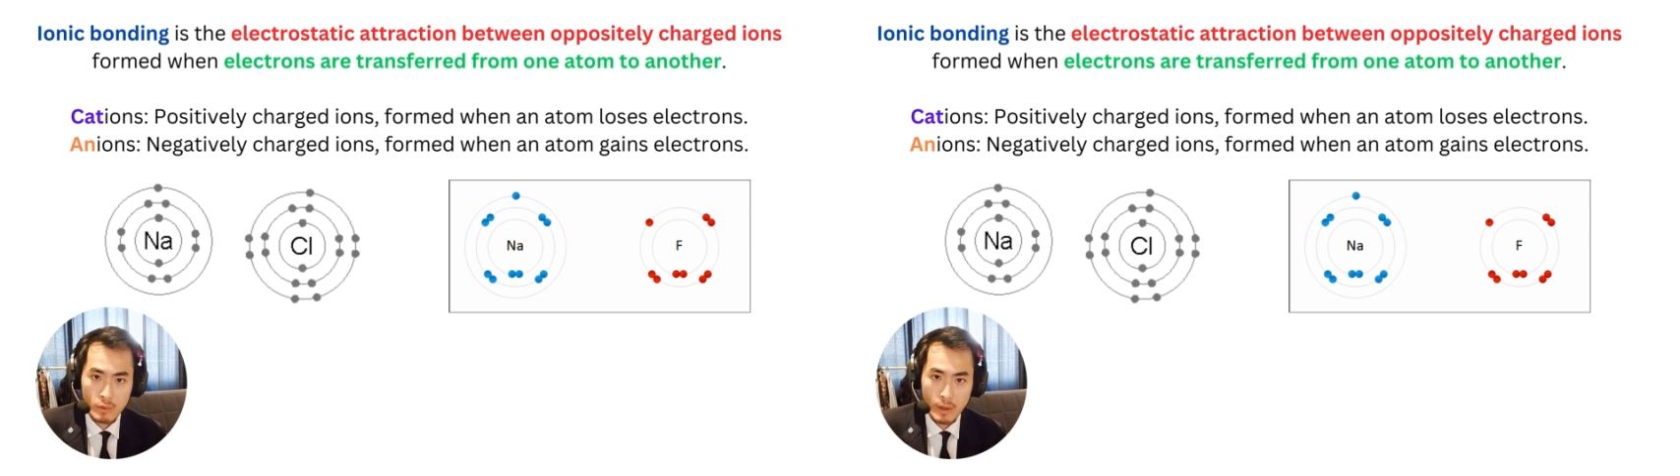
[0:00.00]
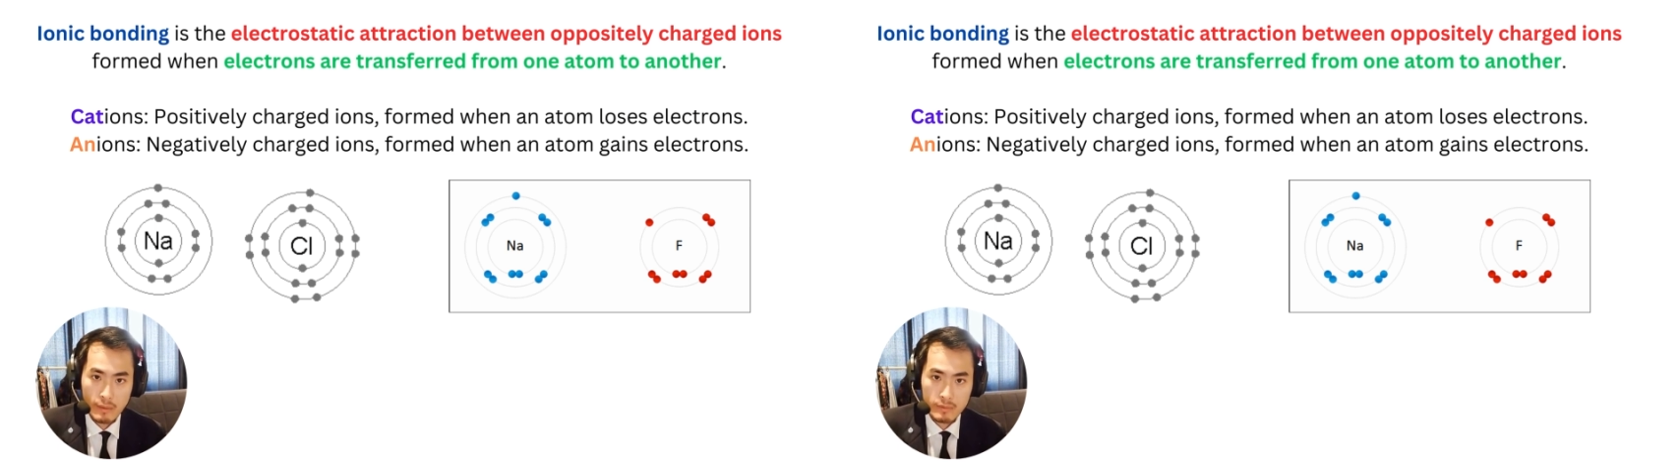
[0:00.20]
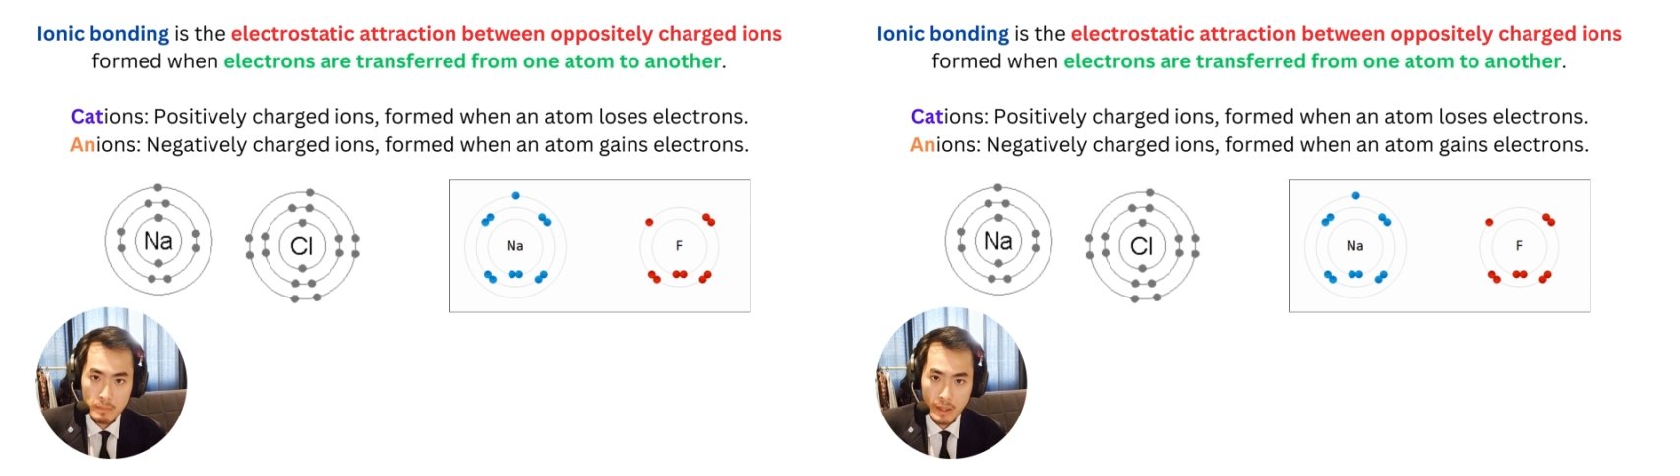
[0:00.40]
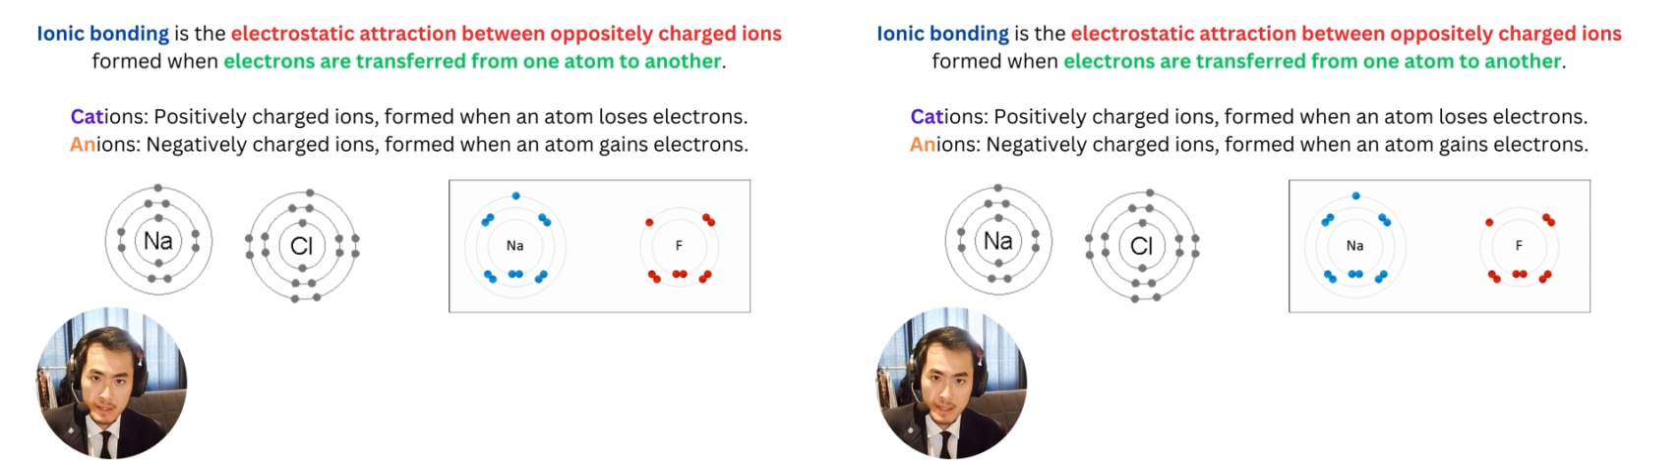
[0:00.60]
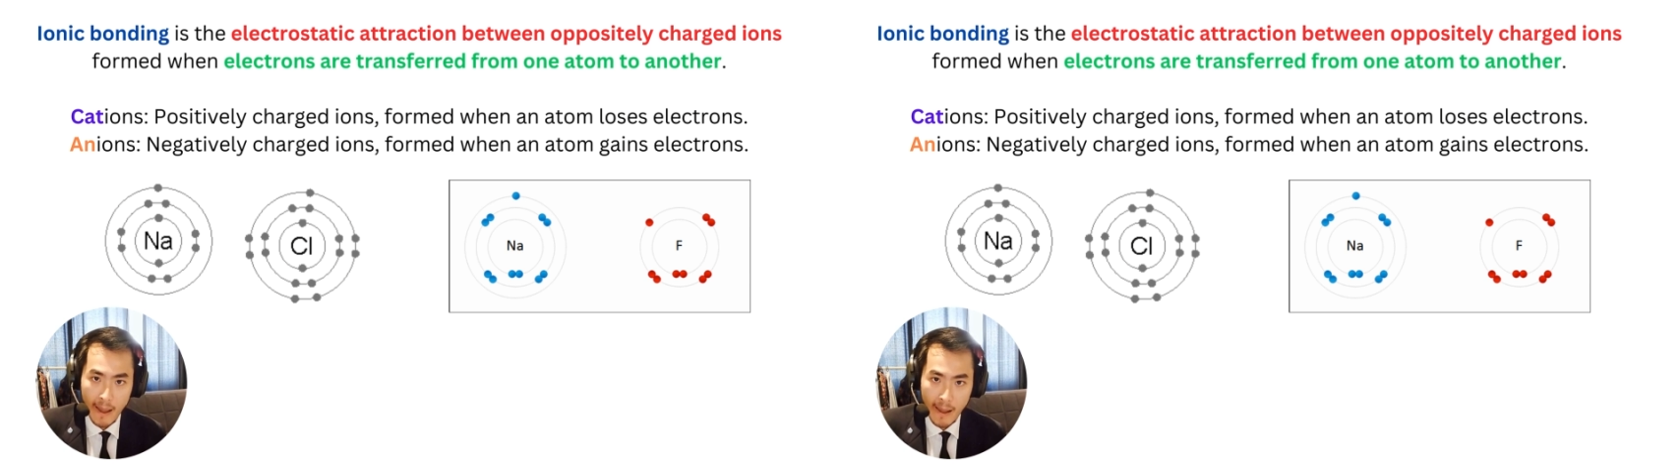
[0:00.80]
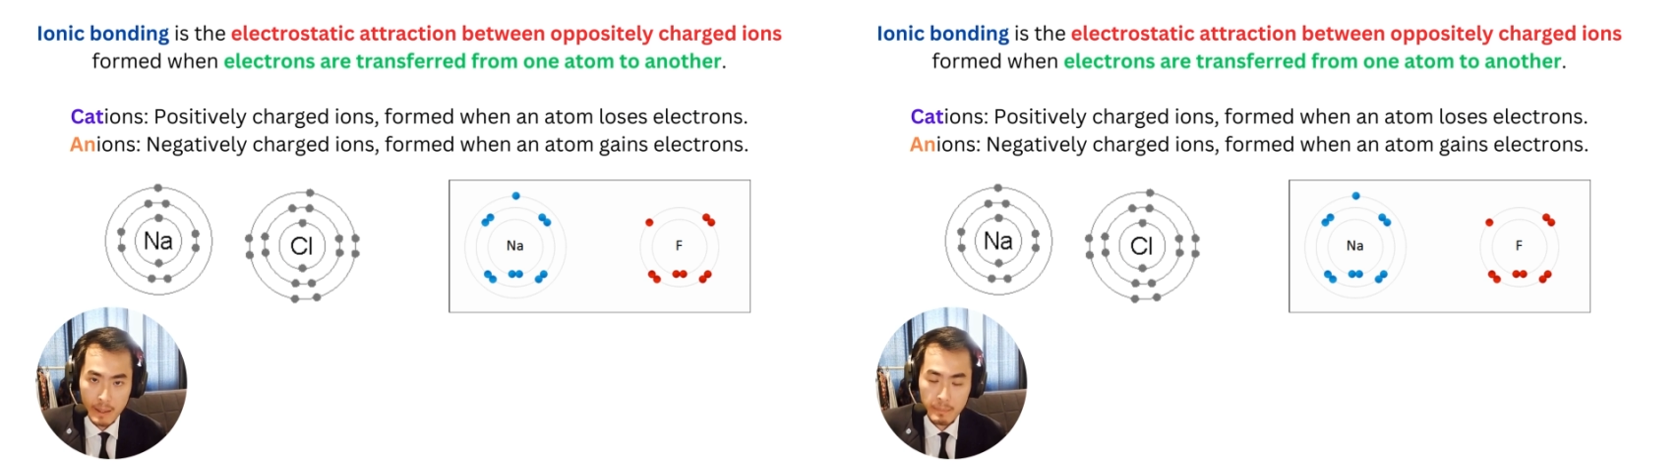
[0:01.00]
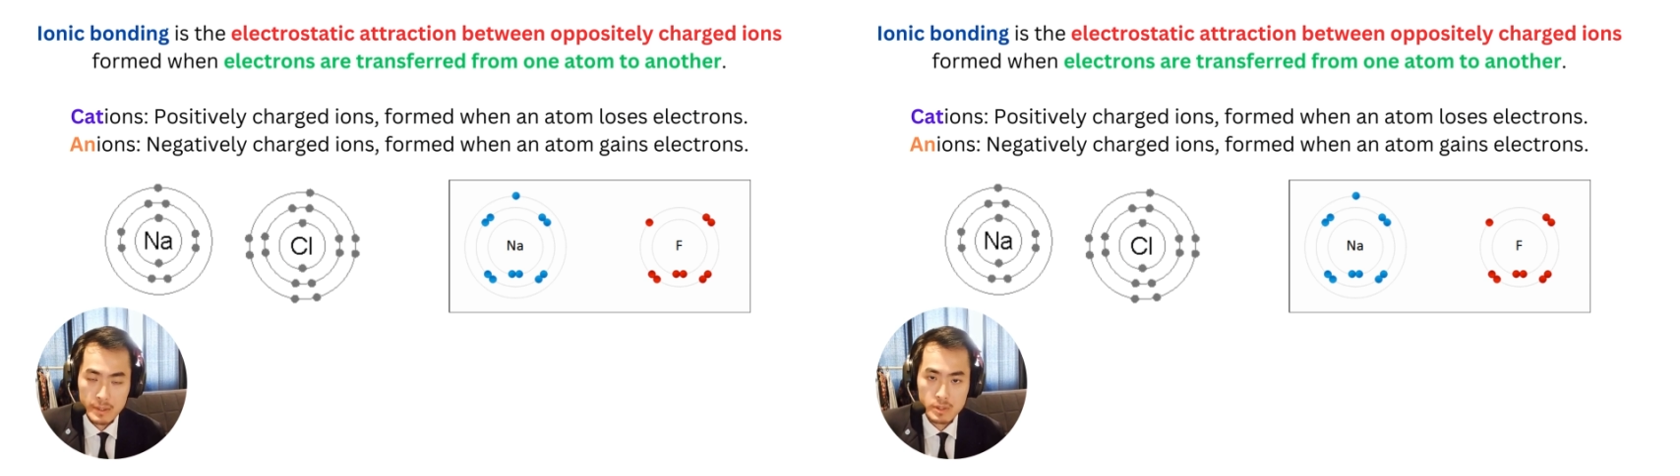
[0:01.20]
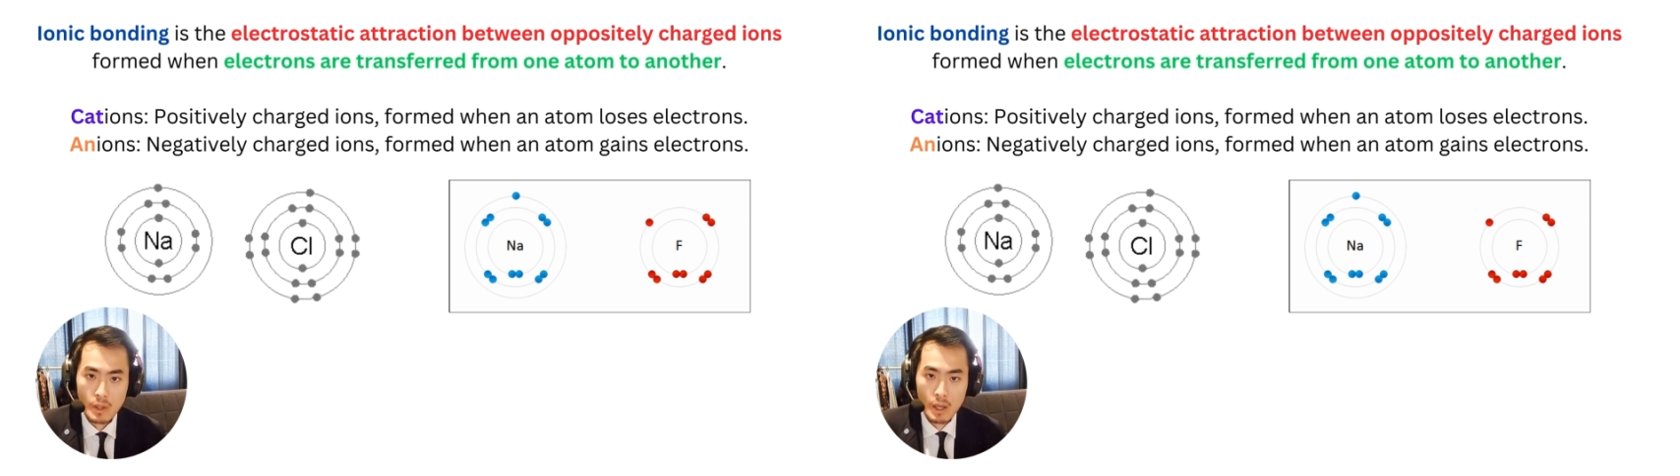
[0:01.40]
you have the metal
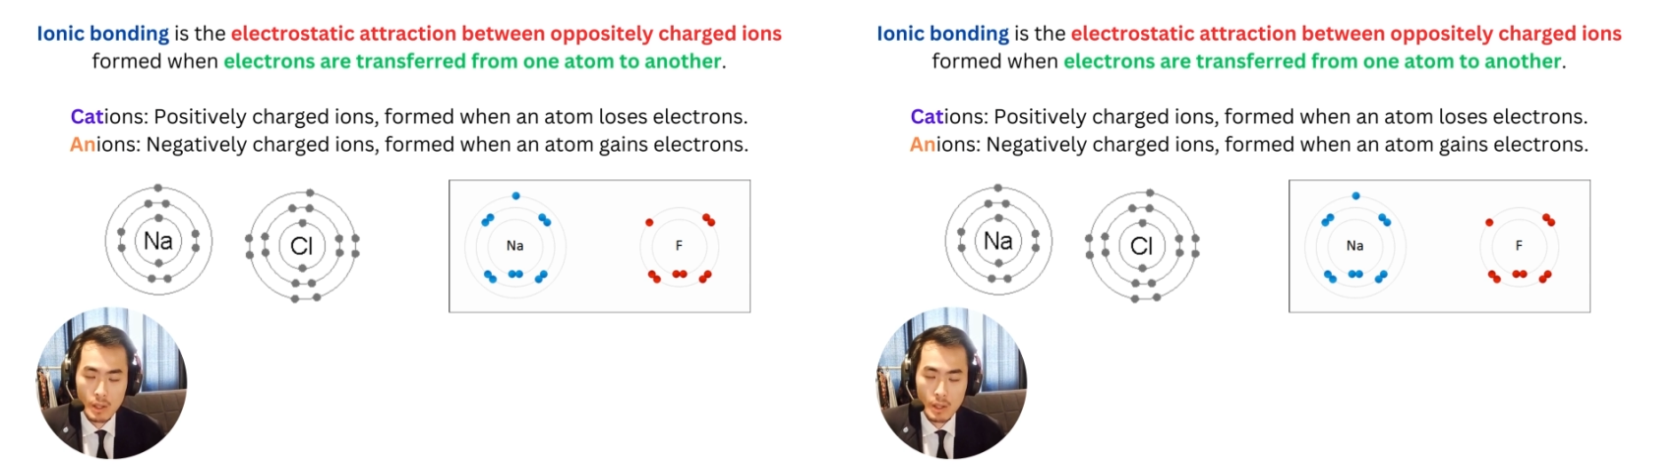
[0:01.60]
elements.